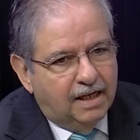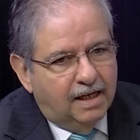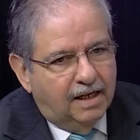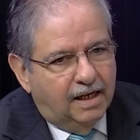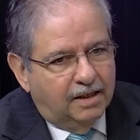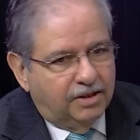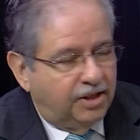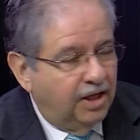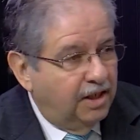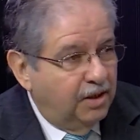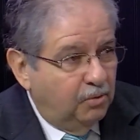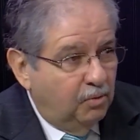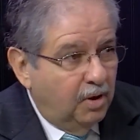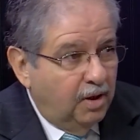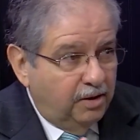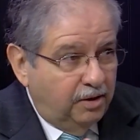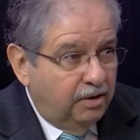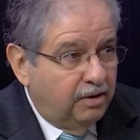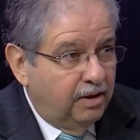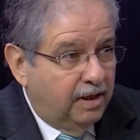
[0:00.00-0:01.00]
tell you what,
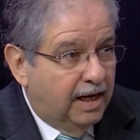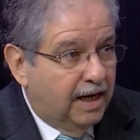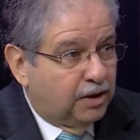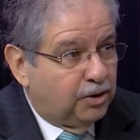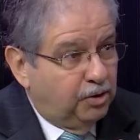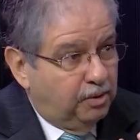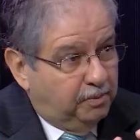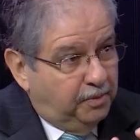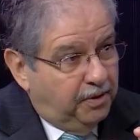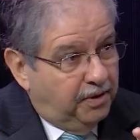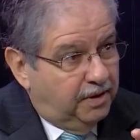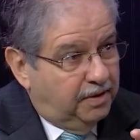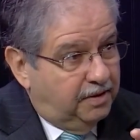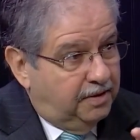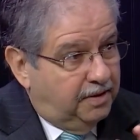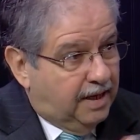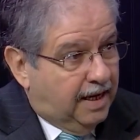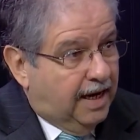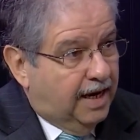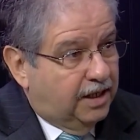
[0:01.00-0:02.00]
you can actually put a
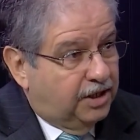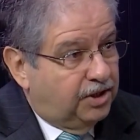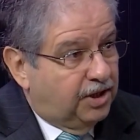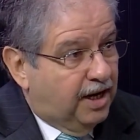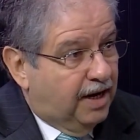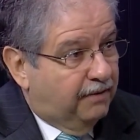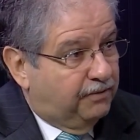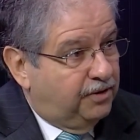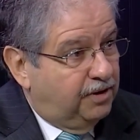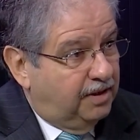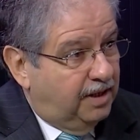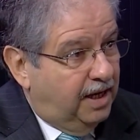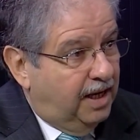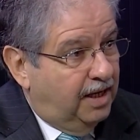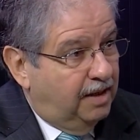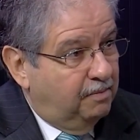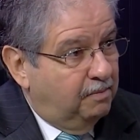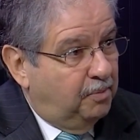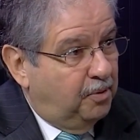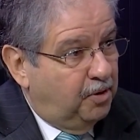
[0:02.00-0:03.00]
dash after that
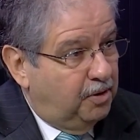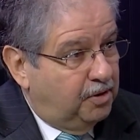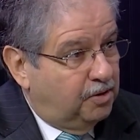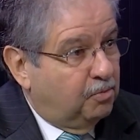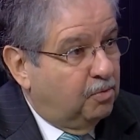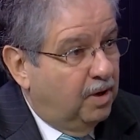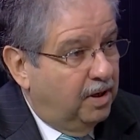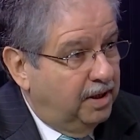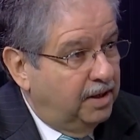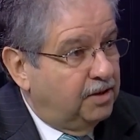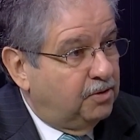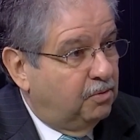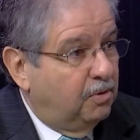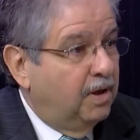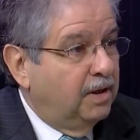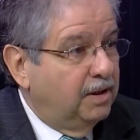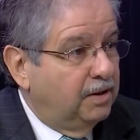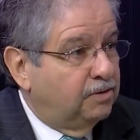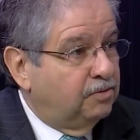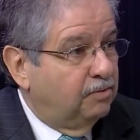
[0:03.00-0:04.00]
and put
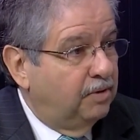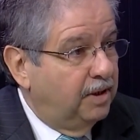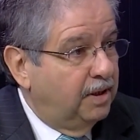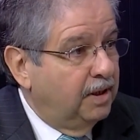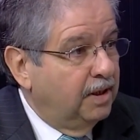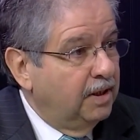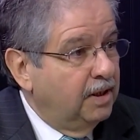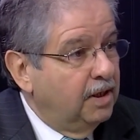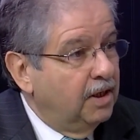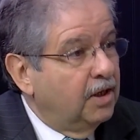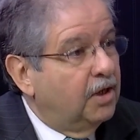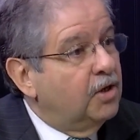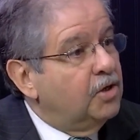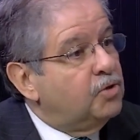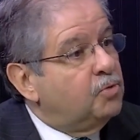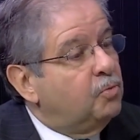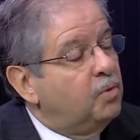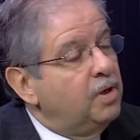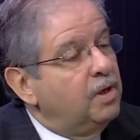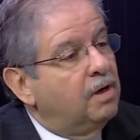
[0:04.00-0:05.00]
2023, because
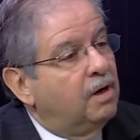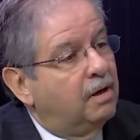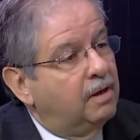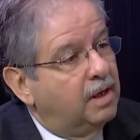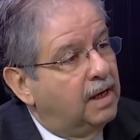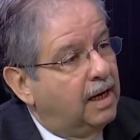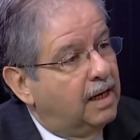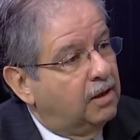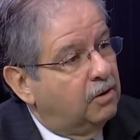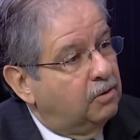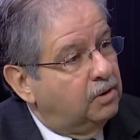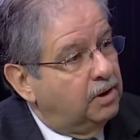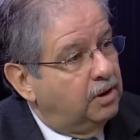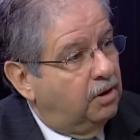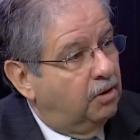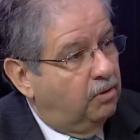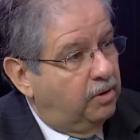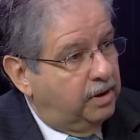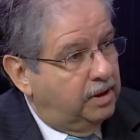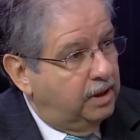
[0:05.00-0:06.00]
we are not only
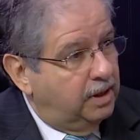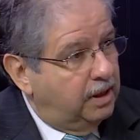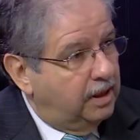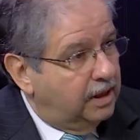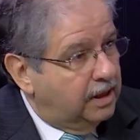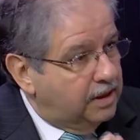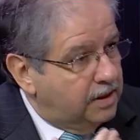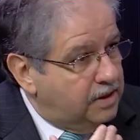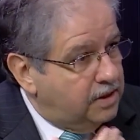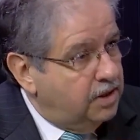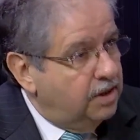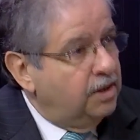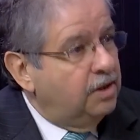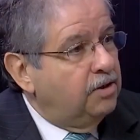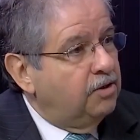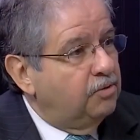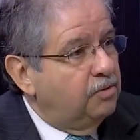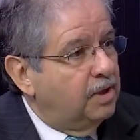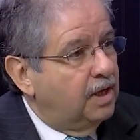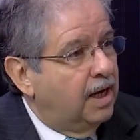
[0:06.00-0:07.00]
going to continue
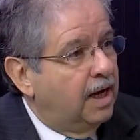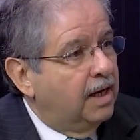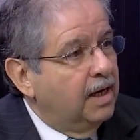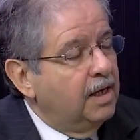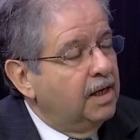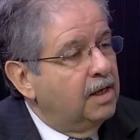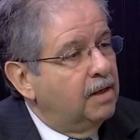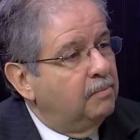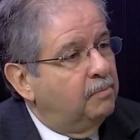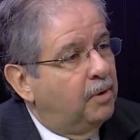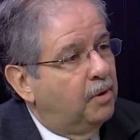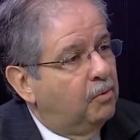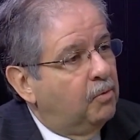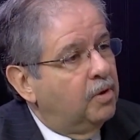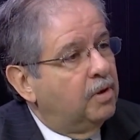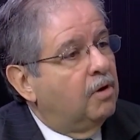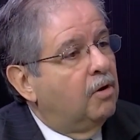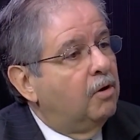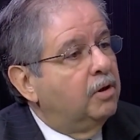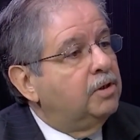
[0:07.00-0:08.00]
that, but we're
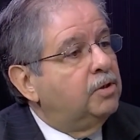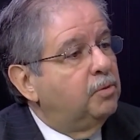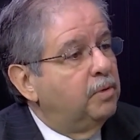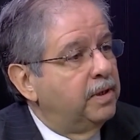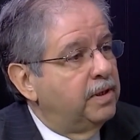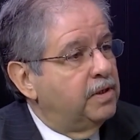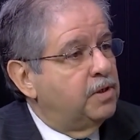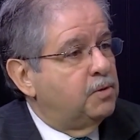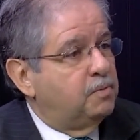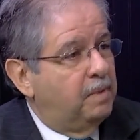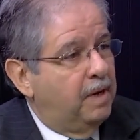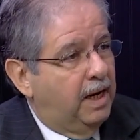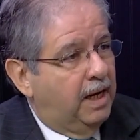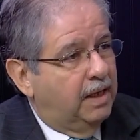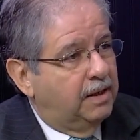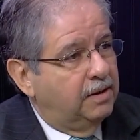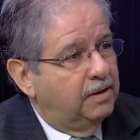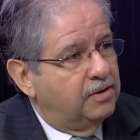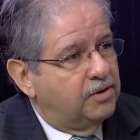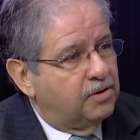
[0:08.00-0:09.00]
going to expand
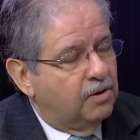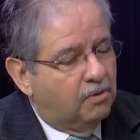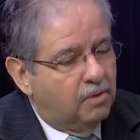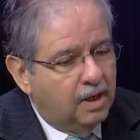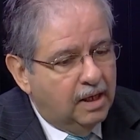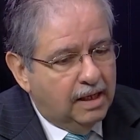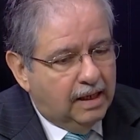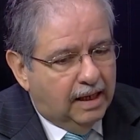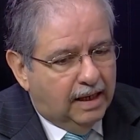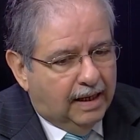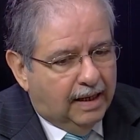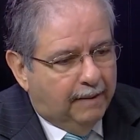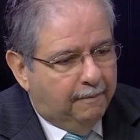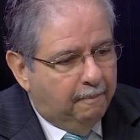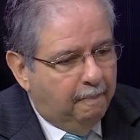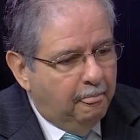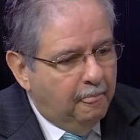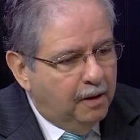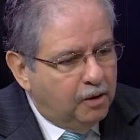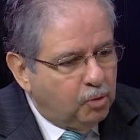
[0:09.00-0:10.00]
it. So
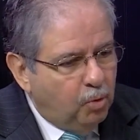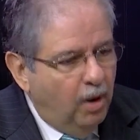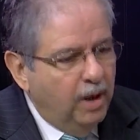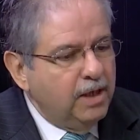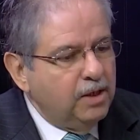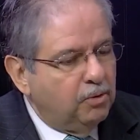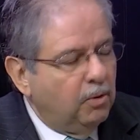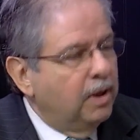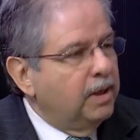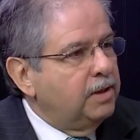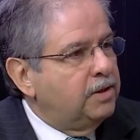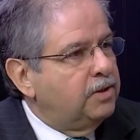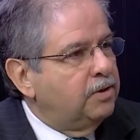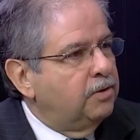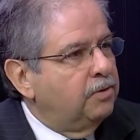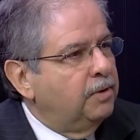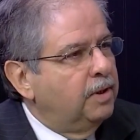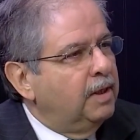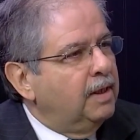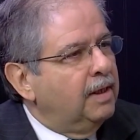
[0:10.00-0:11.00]
2022,
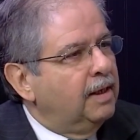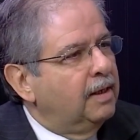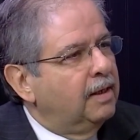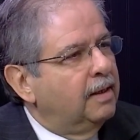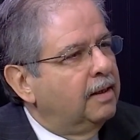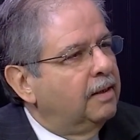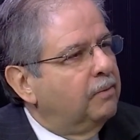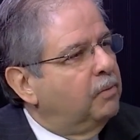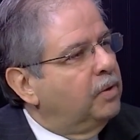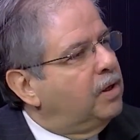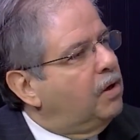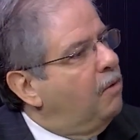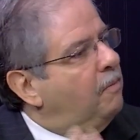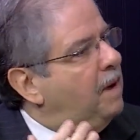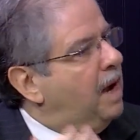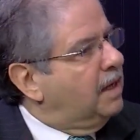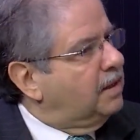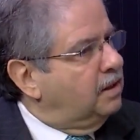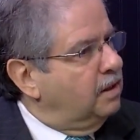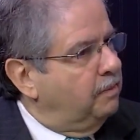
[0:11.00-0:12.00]
we go
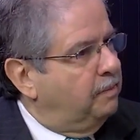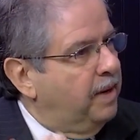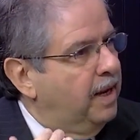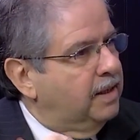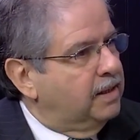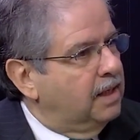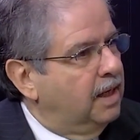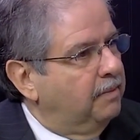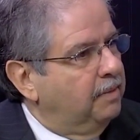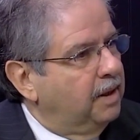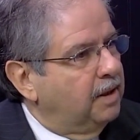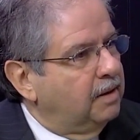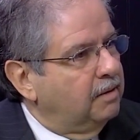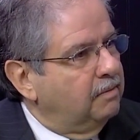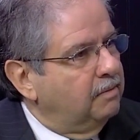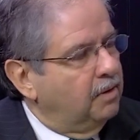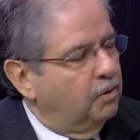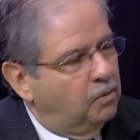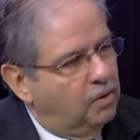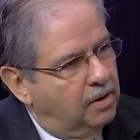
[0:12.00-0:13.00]
back to the pandemic,
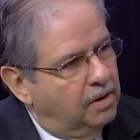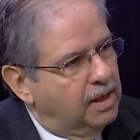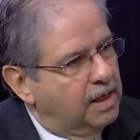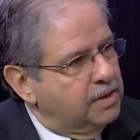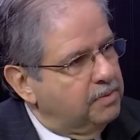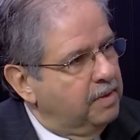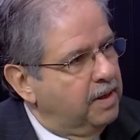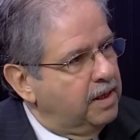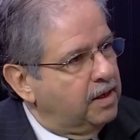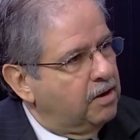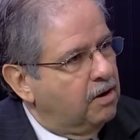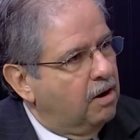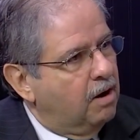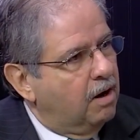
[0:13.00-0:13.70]
there weren't as many cars,